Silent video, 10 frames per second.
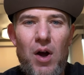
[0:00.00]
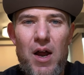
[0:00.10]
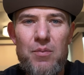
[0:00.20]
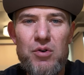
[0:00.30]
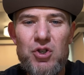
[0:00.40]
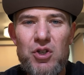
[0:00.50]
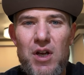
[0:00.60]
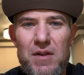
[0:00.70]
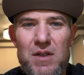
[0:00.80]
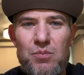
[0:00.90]

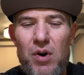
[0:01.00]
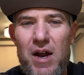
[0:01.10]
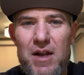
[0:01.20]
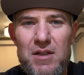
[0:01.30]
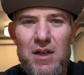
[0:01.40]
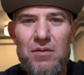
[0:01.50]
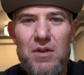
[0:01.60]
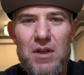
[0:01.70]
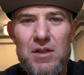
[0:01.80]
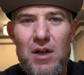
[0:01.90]
appreciate these brands
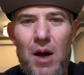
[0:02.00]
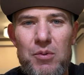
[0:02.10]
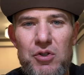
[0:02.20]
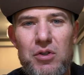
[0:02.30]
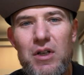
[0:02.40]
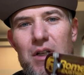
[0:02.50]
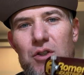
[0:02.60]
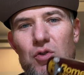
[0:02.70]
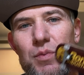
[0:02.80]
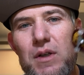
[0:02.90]
giving this opportunity
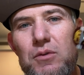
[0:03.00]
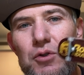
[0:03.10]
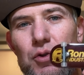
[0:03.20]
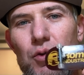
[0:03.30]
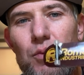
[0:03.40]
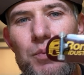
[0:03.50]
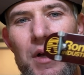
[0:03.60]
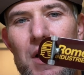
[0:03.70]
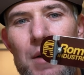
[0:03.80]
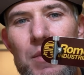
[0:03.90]
to be able to
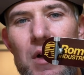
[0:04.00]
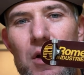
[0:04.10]
pick up